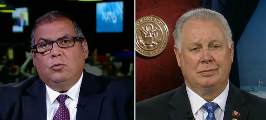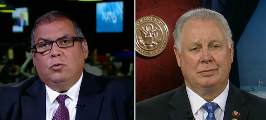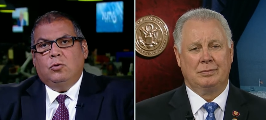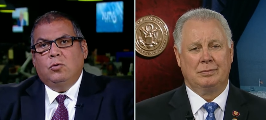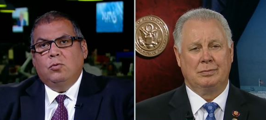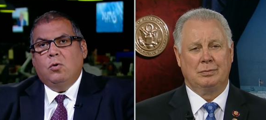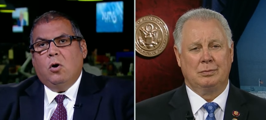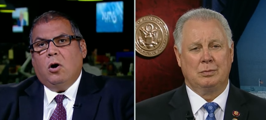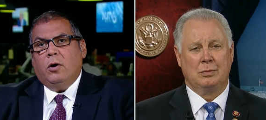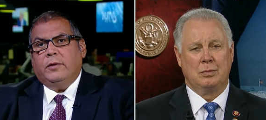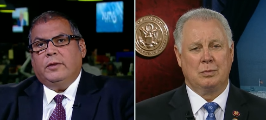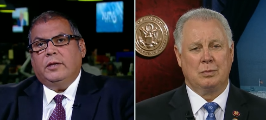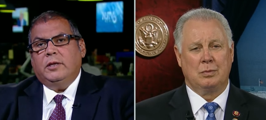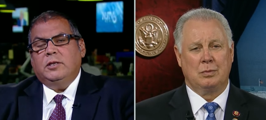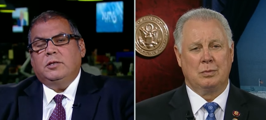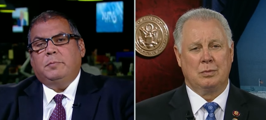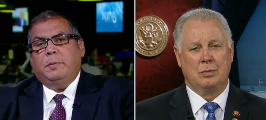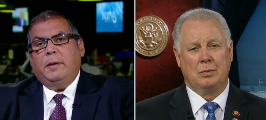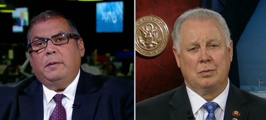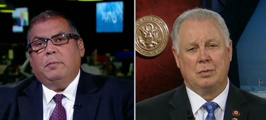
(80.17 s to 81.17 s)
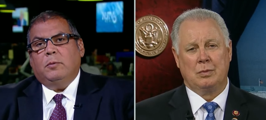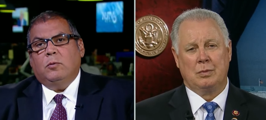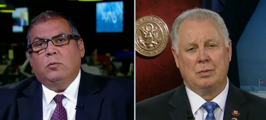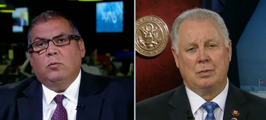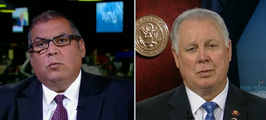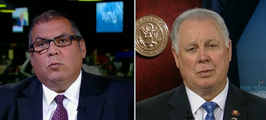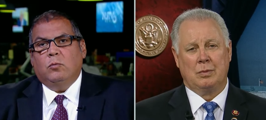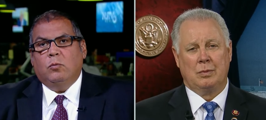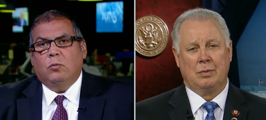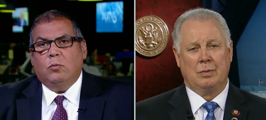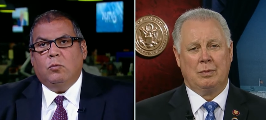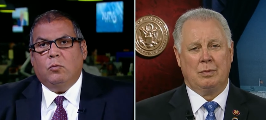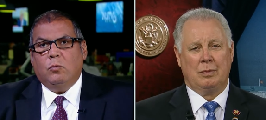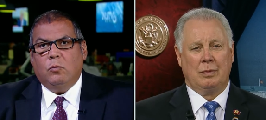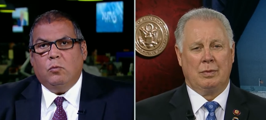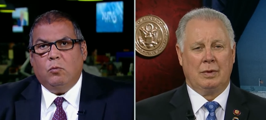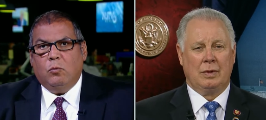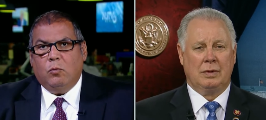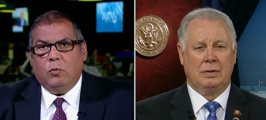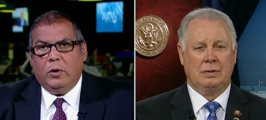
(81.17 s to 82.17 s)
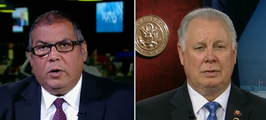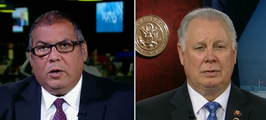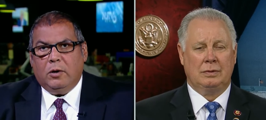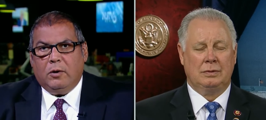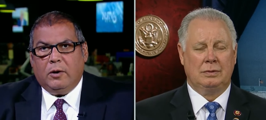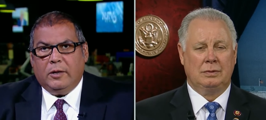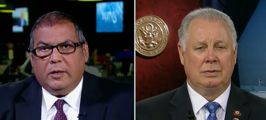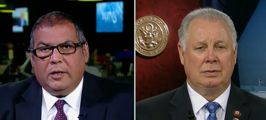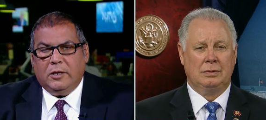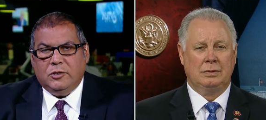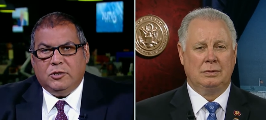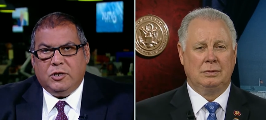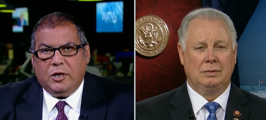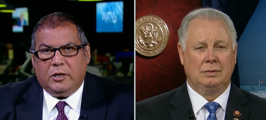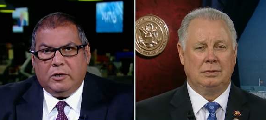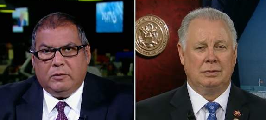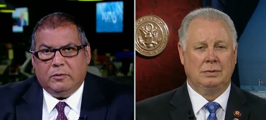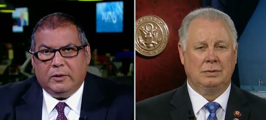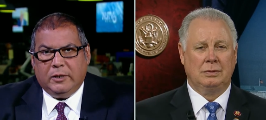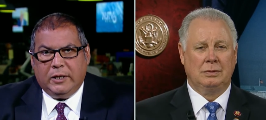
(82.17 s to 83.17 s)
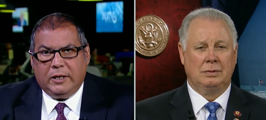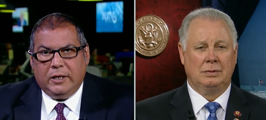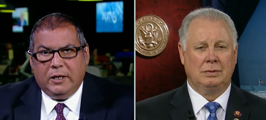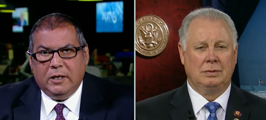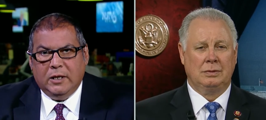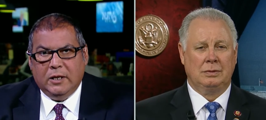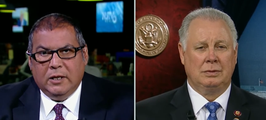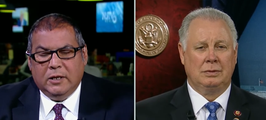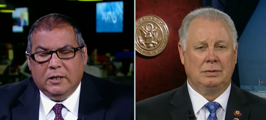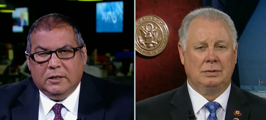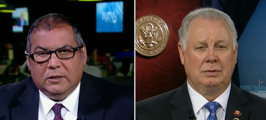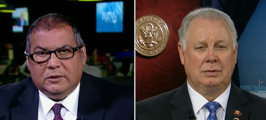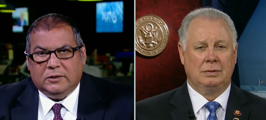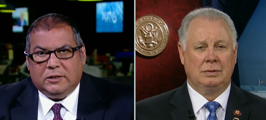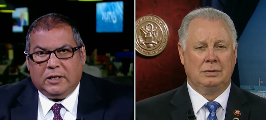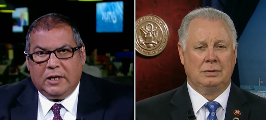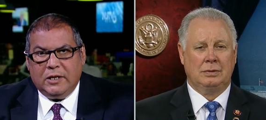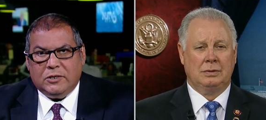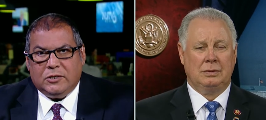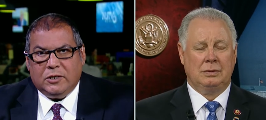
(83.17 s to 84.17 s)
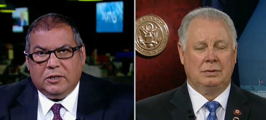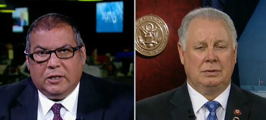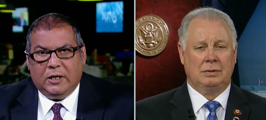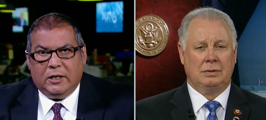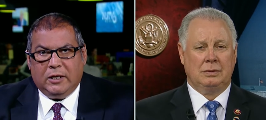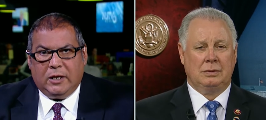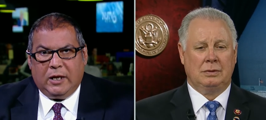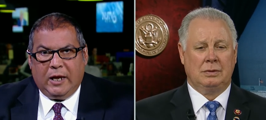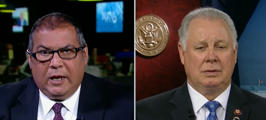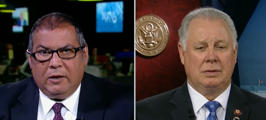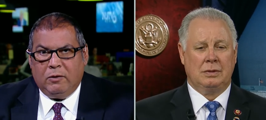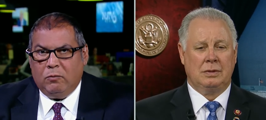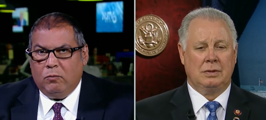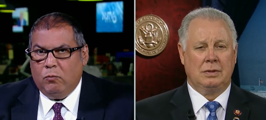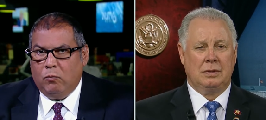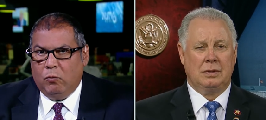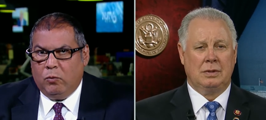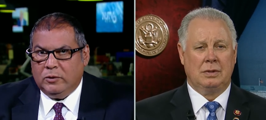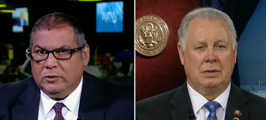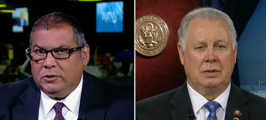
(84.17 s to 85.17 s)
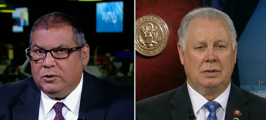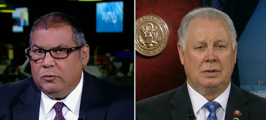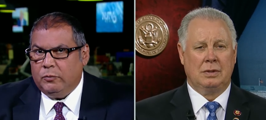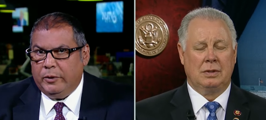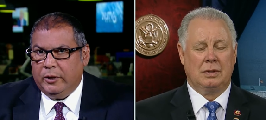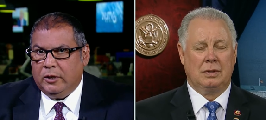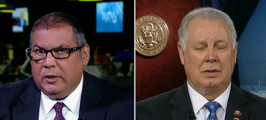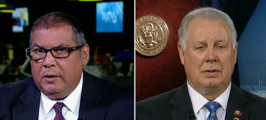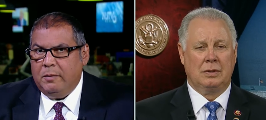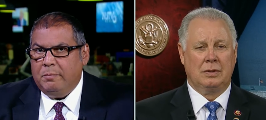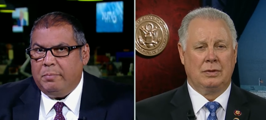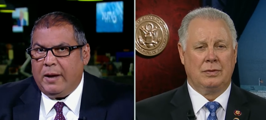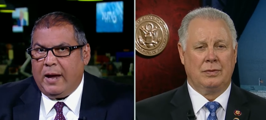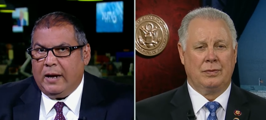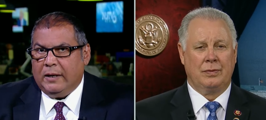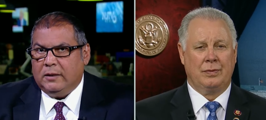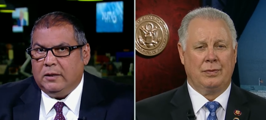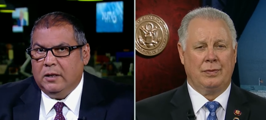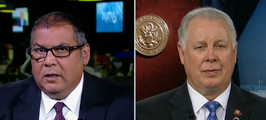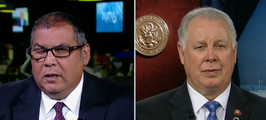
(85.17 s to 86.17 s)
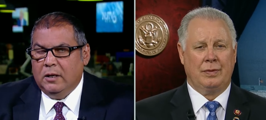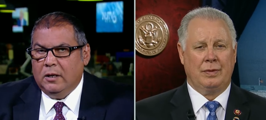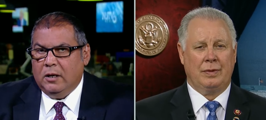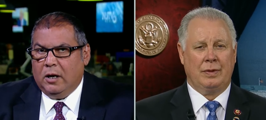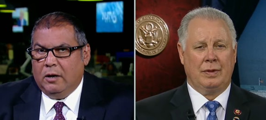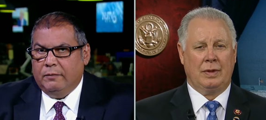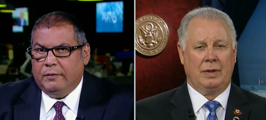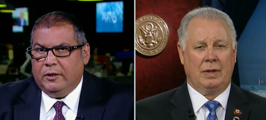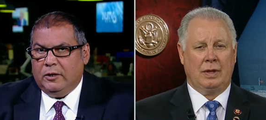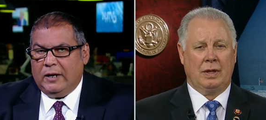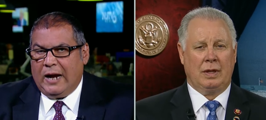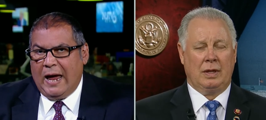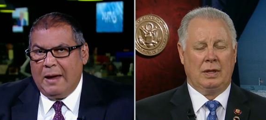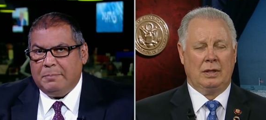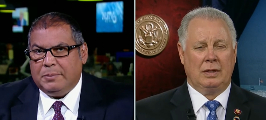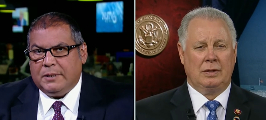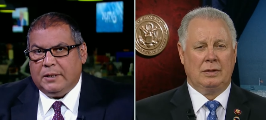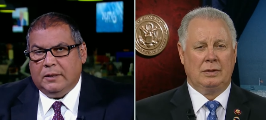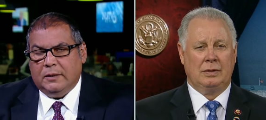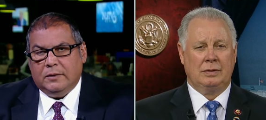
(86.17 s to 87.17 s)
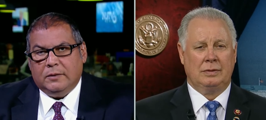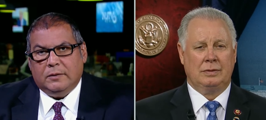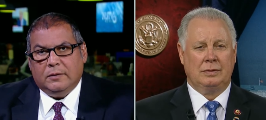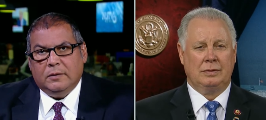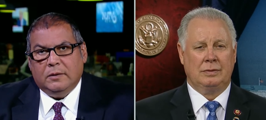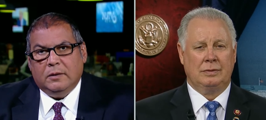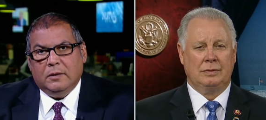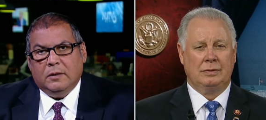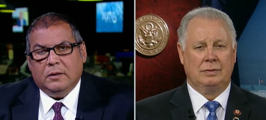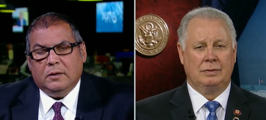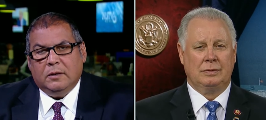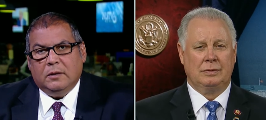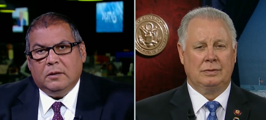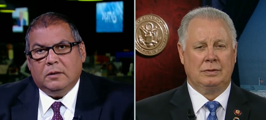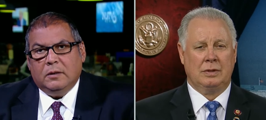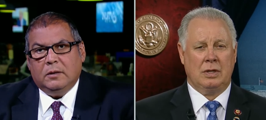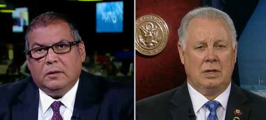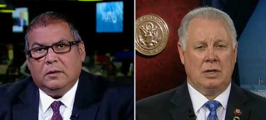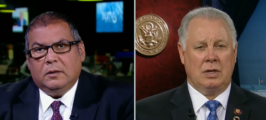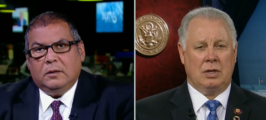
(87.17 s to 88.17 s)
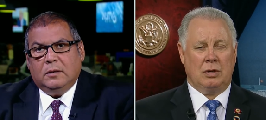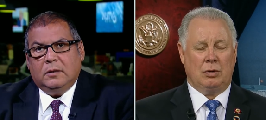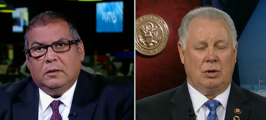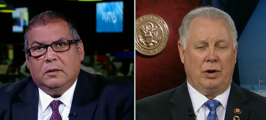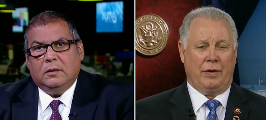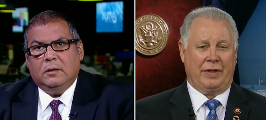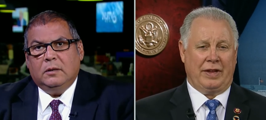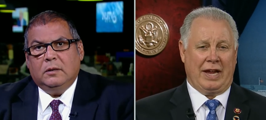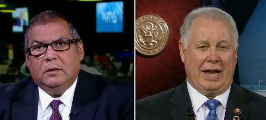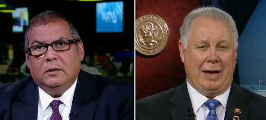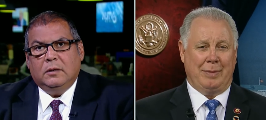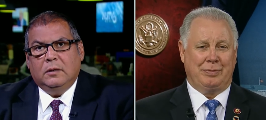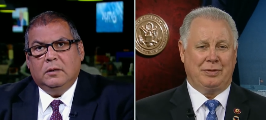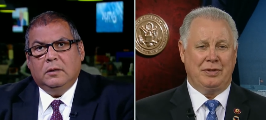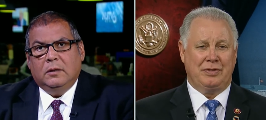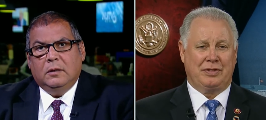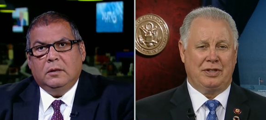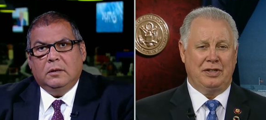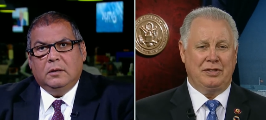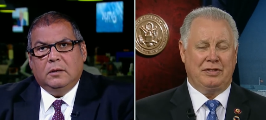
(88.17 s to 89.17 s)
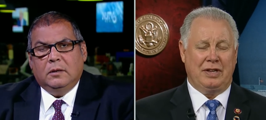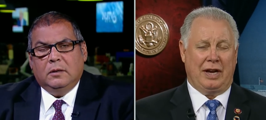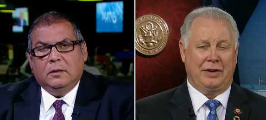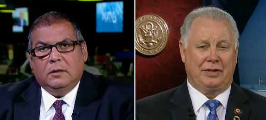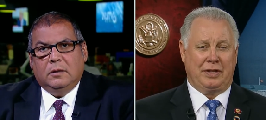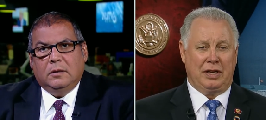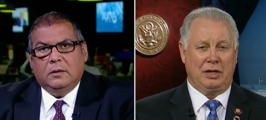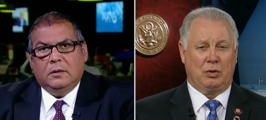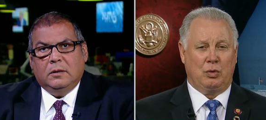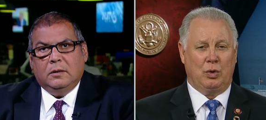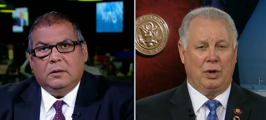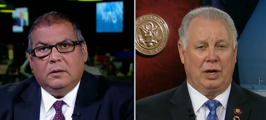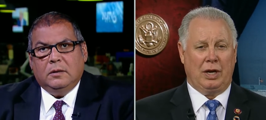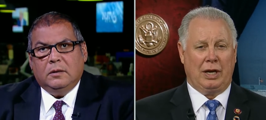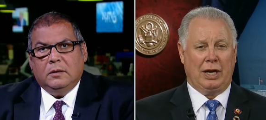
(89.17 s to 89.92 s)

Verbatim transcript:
Speaker 1: who are these people? Where are they generally stationed? And, and what's the real impact of their absence? Well, the absence is, I think we're